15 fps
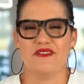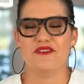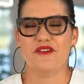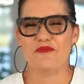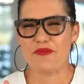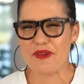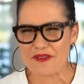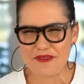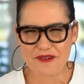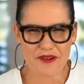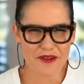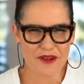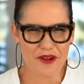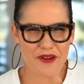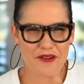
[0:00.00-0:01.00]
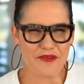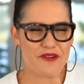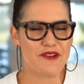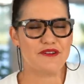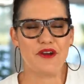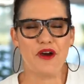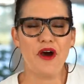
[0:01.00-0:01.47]
So beef stroganoff,
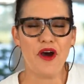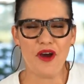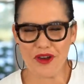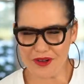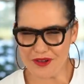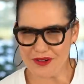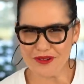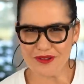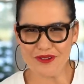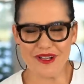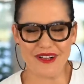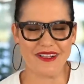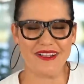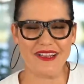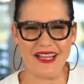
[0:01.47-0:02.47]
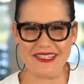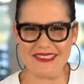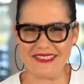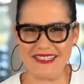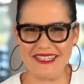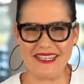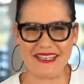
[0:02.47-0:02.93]
total
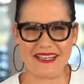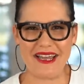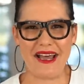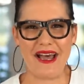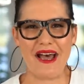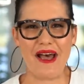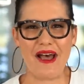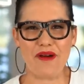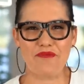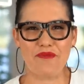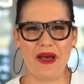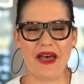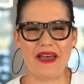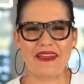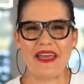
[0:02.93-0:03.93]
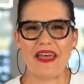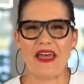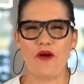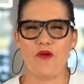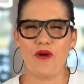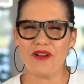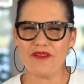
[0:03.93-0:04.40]
classic, uh, but
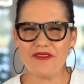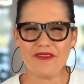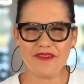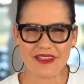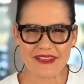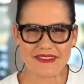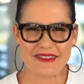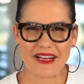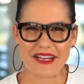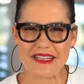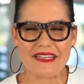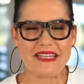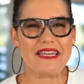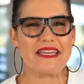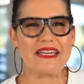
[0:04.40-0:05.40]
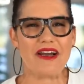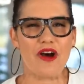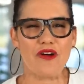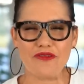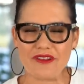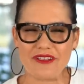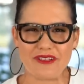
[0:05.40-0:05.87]
one of the things that I think
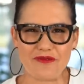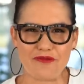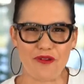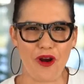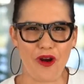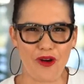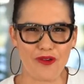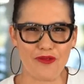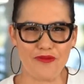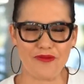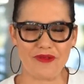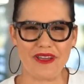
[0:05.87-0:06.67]
often is wrong